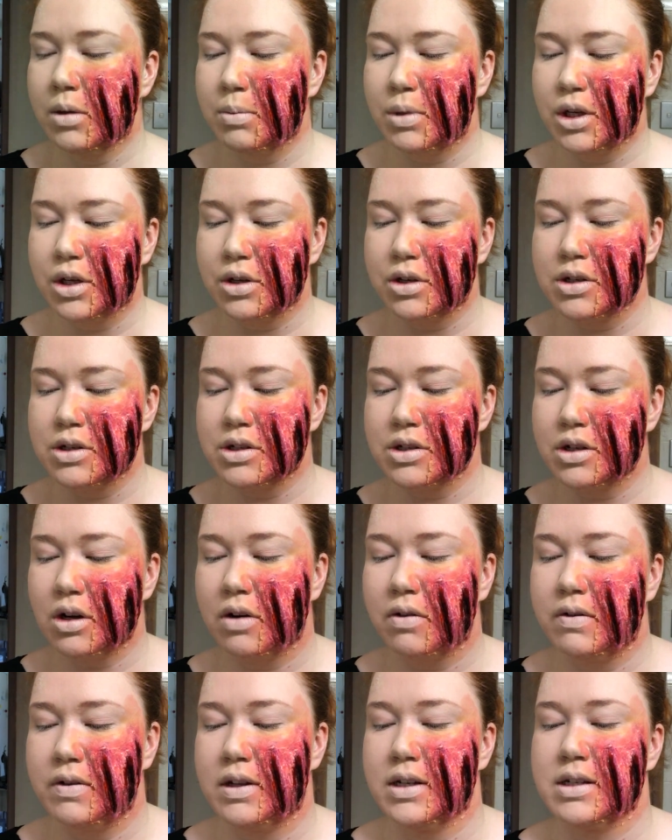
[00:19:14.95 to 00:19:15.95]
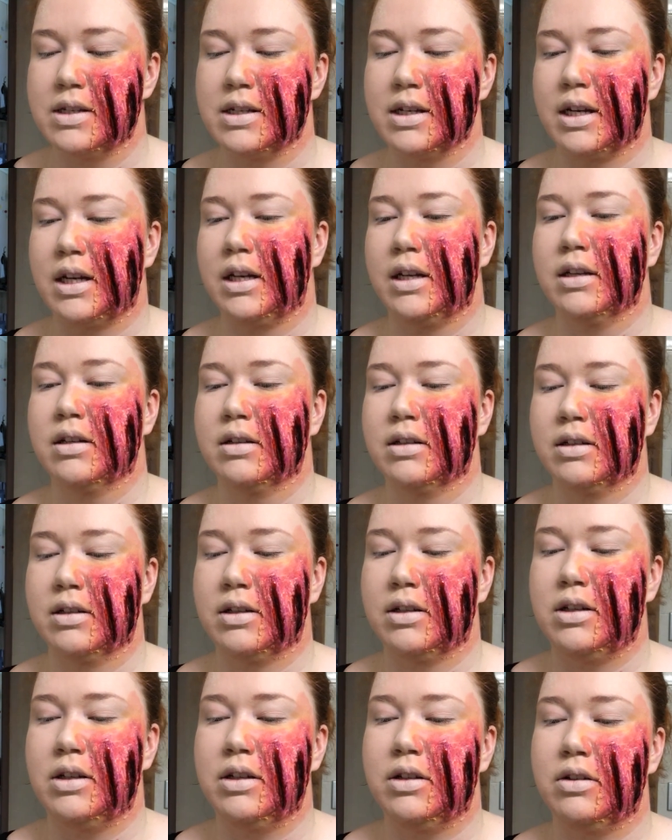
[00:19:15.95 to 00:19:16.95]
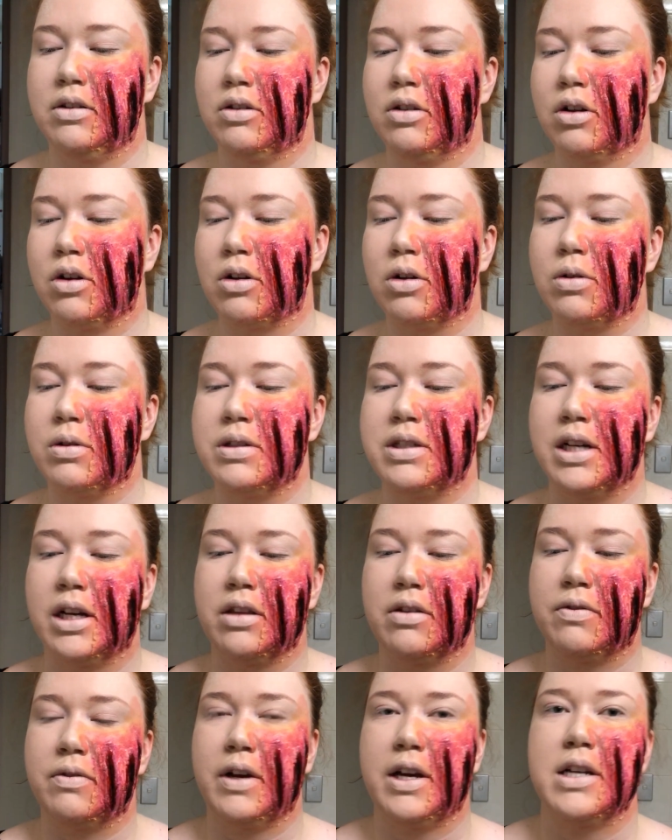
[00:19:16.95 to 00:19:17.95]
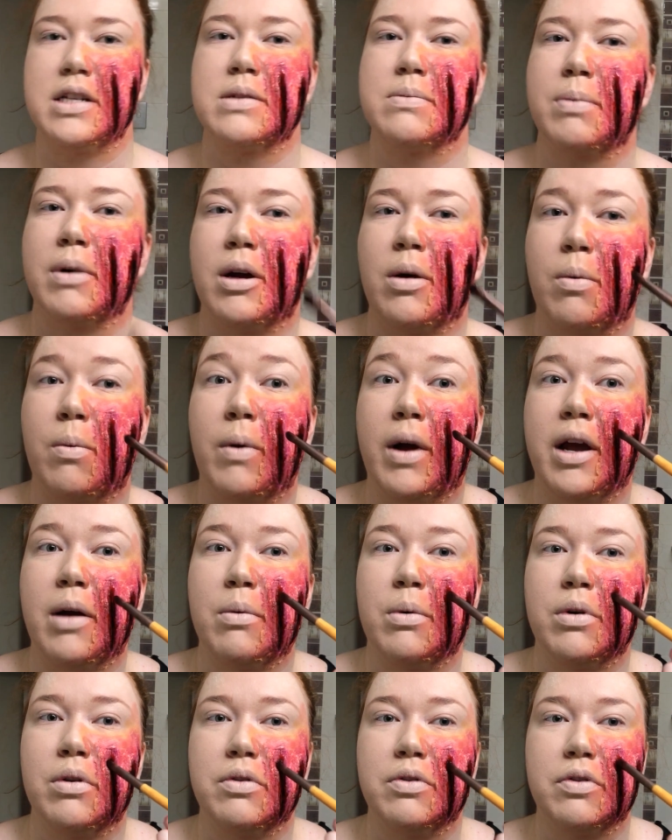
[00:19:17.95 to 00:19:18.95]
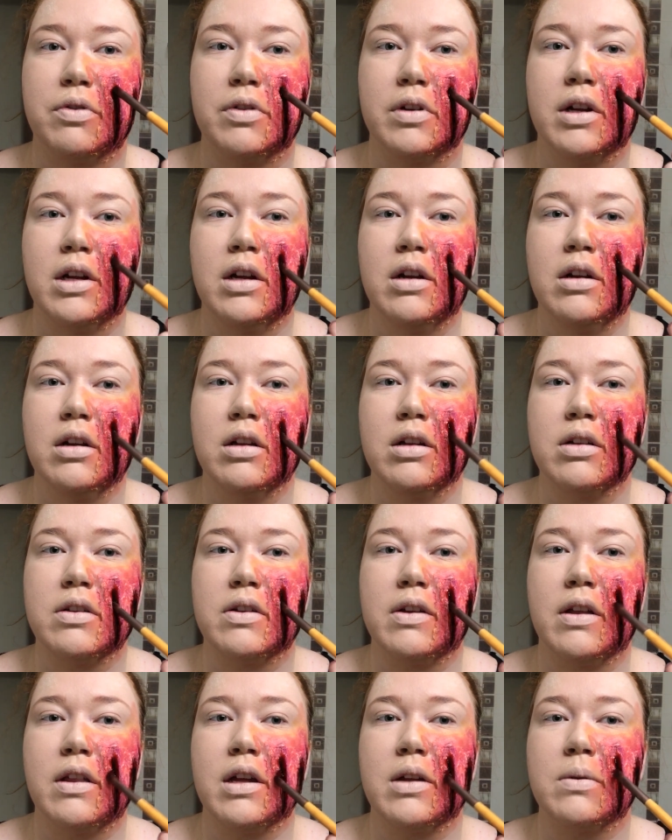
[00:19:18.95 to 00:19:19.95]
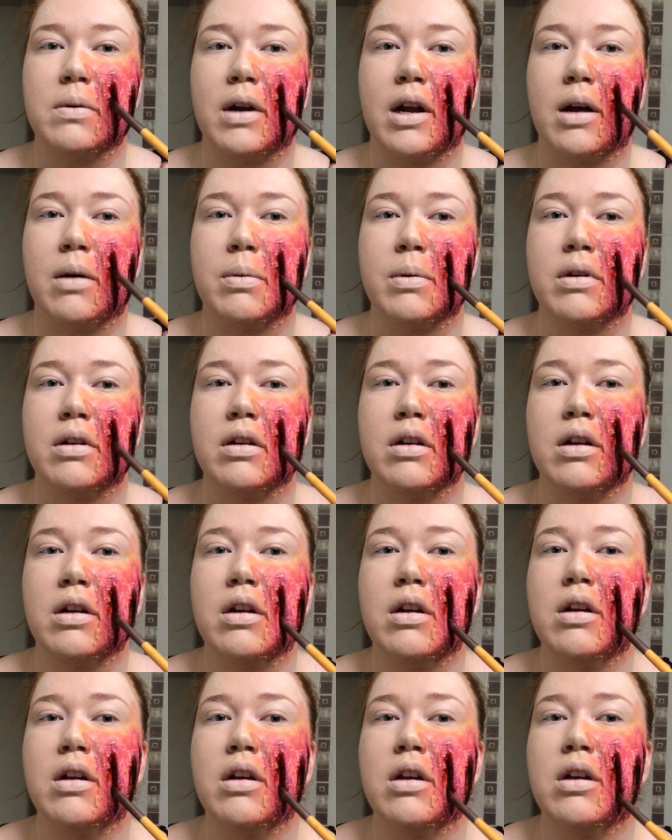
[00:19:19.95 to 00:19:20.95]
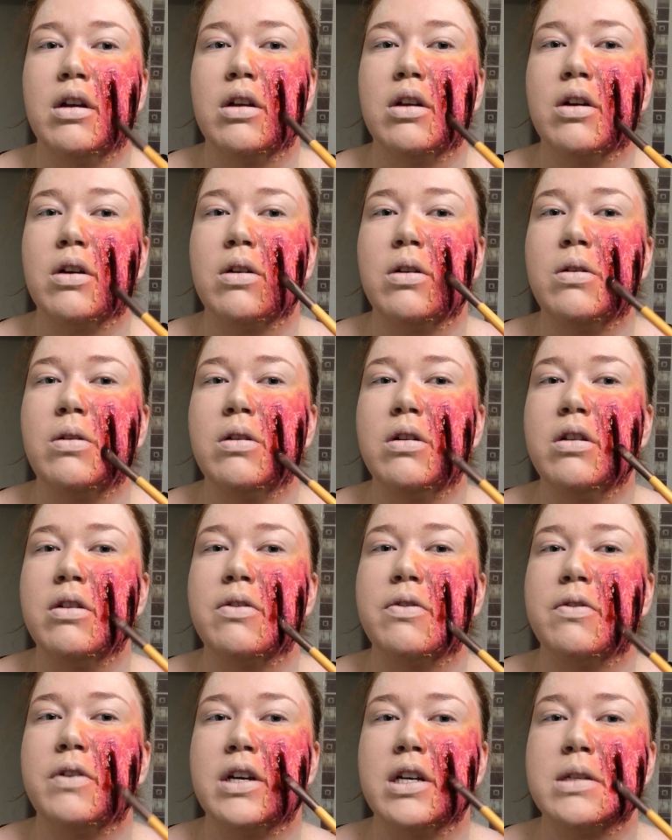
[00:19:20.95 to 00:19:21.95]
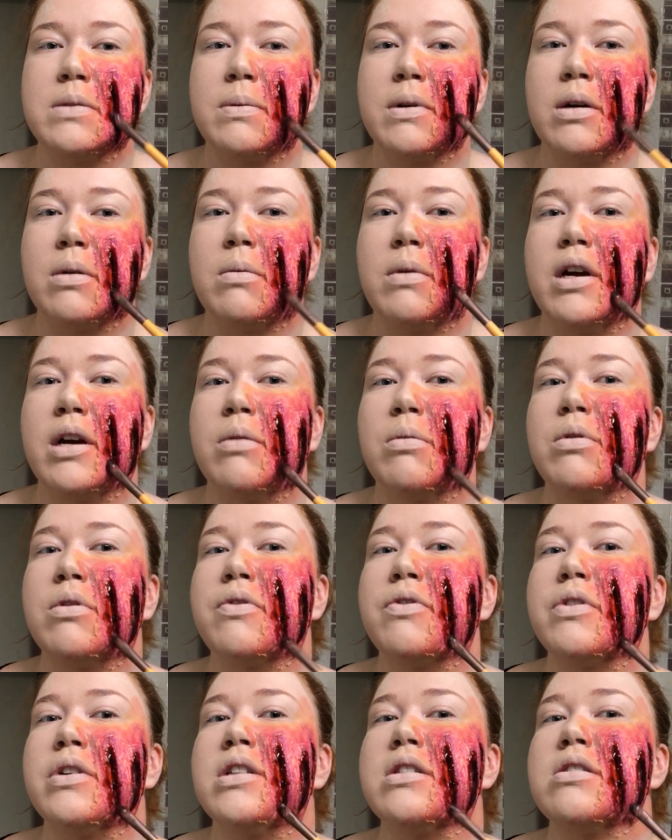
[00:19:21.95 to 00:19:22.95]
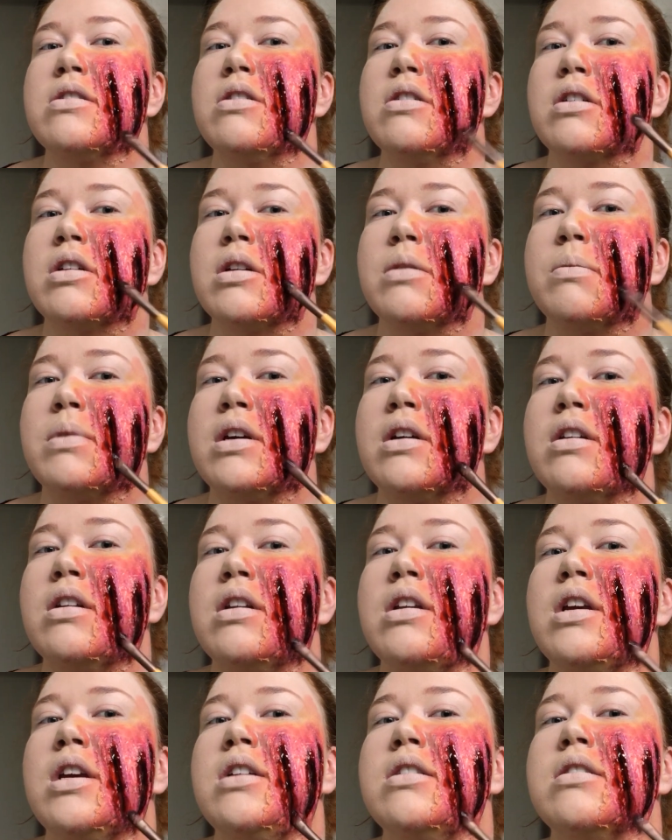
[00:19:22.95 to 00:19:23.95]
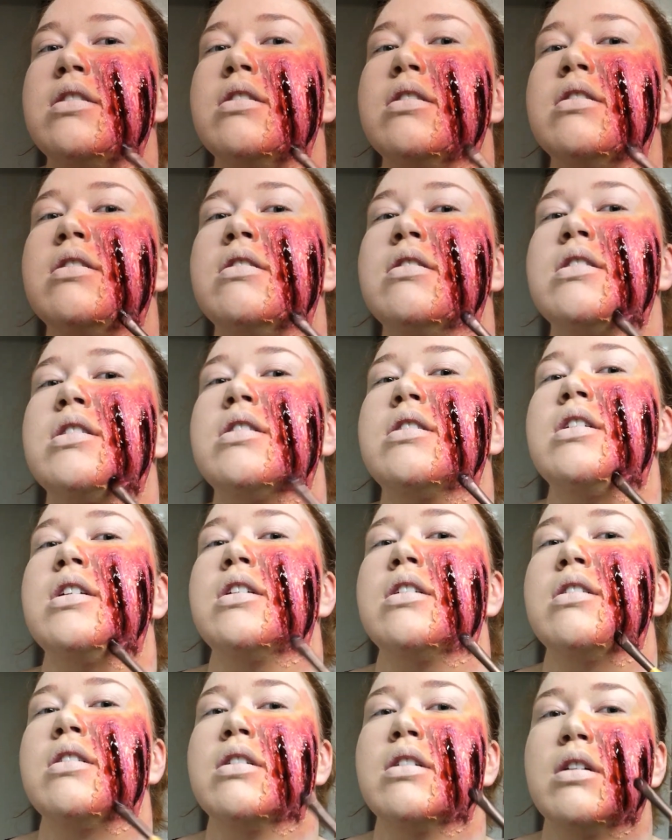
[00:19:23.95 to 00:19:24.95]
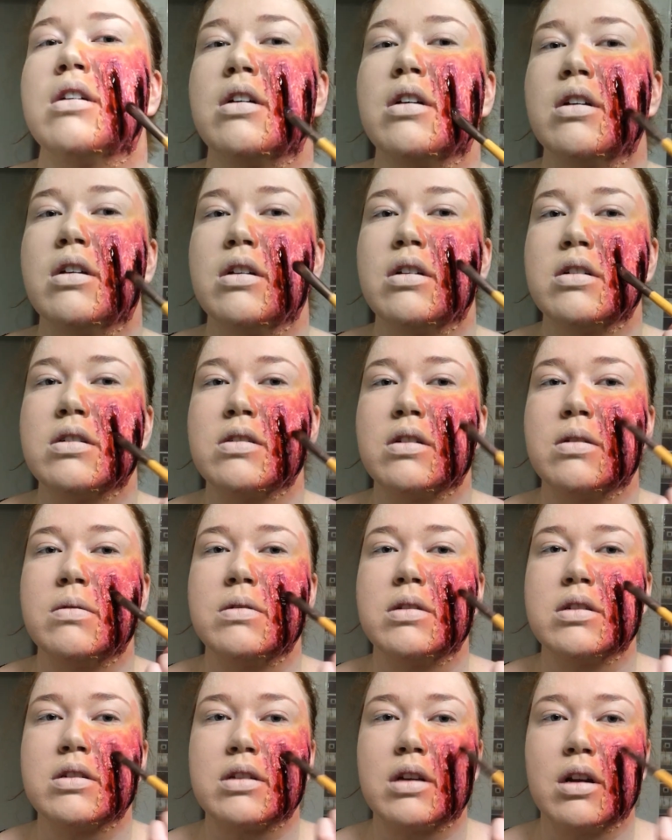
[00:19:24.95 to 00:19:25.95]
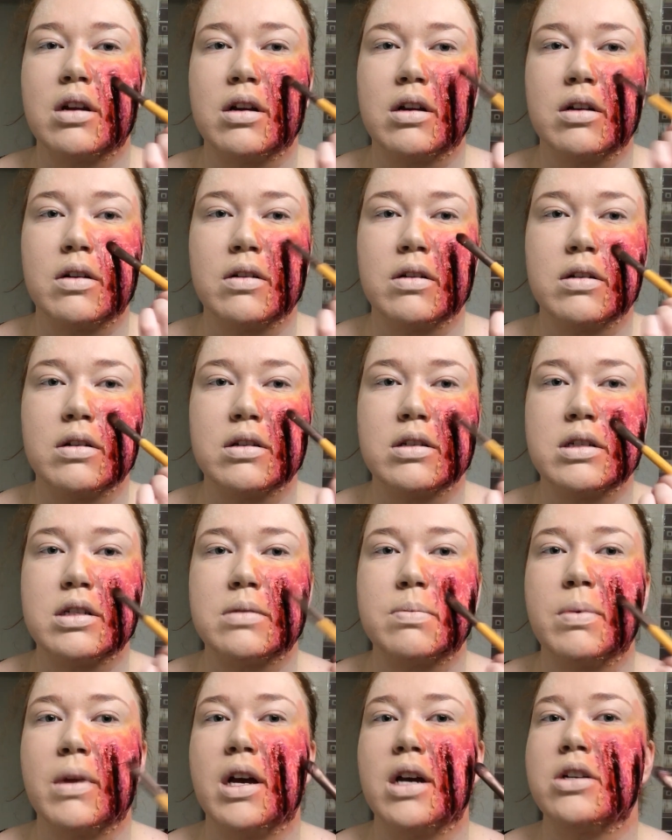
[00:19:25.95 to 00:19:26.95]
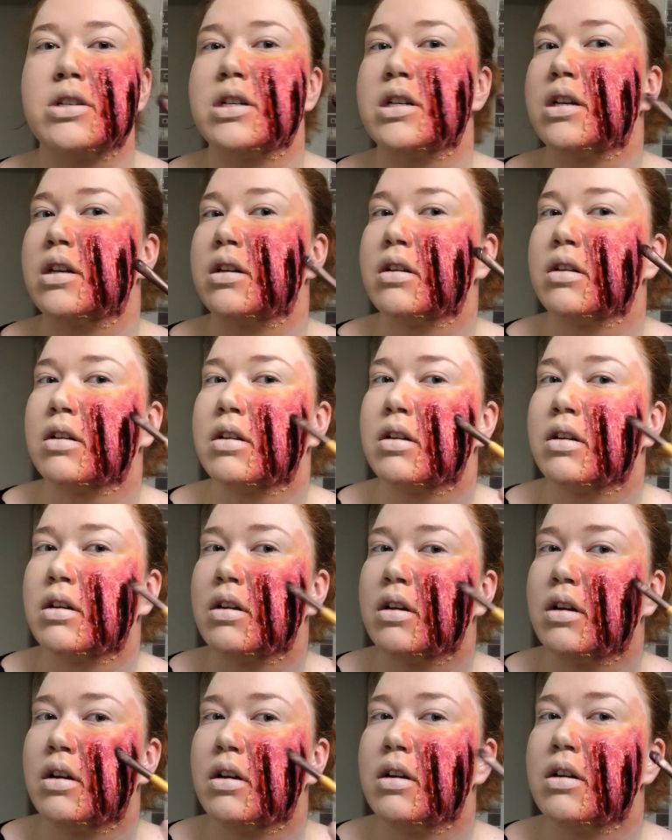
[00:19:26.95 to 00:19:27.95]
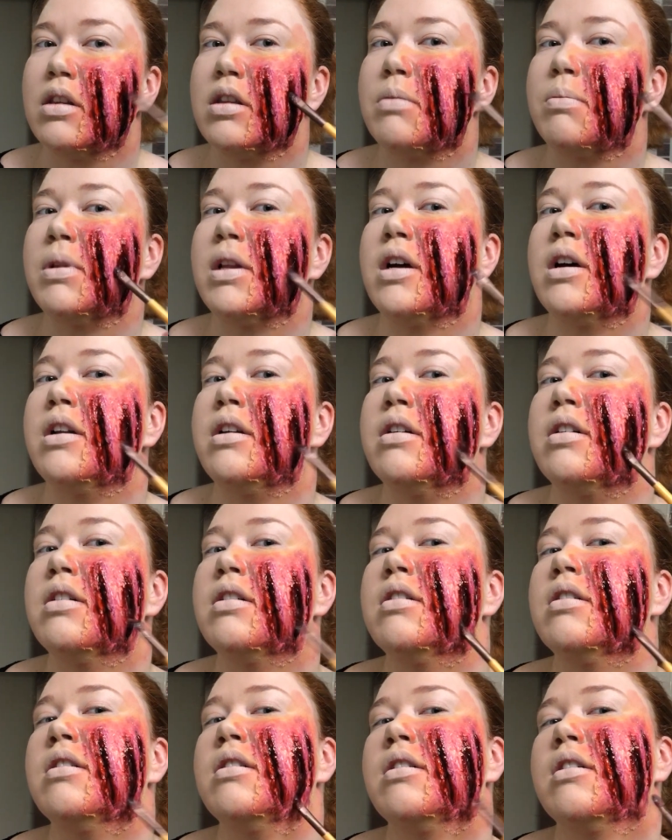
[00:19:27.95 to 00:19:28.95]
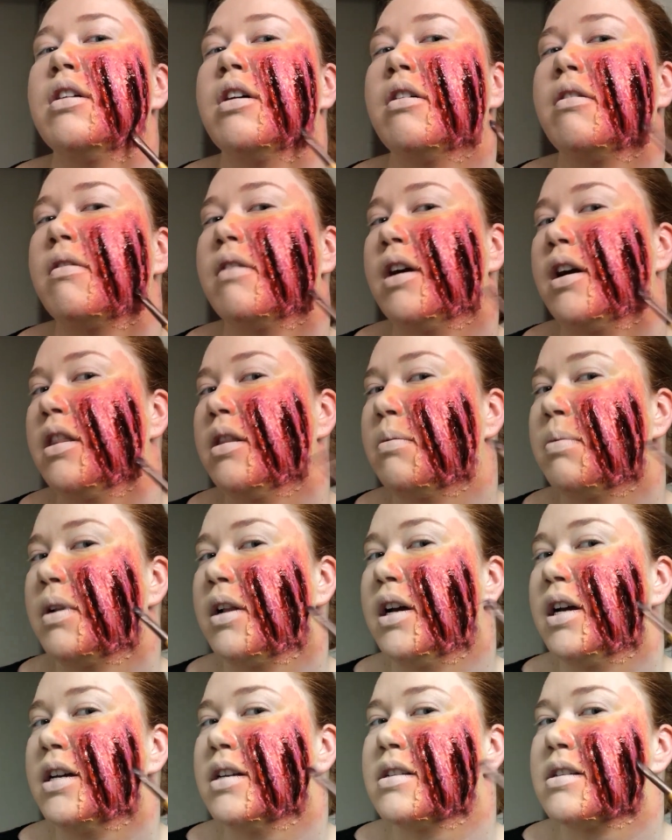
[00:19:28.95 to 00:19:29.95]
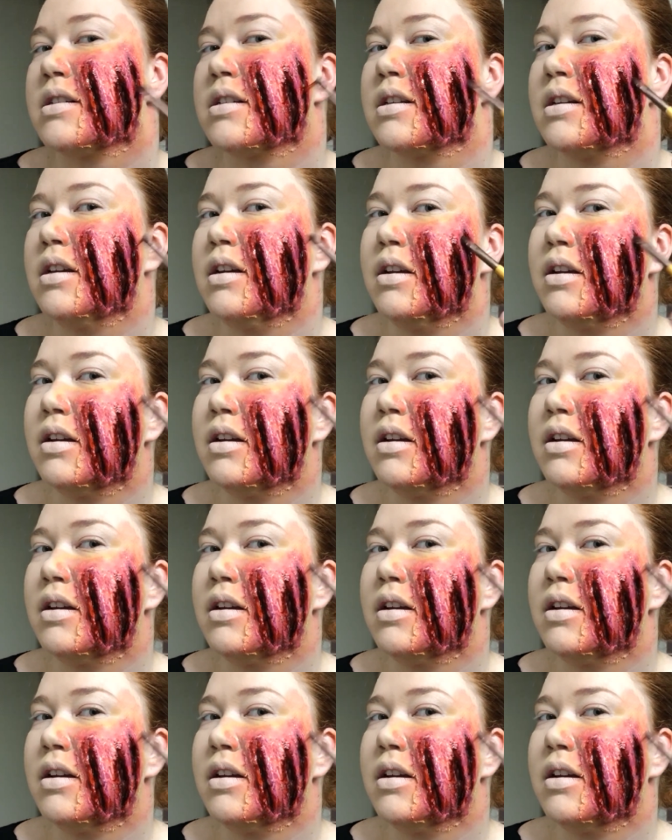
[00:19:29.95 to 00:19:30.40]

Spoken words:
because obviously you got clawed down the face by a werewolf. Let's say that's what happened. You got clawed on the face by a werewolf, it's not going to be a neat thing. So I'm just kind of splashing the blood around the place.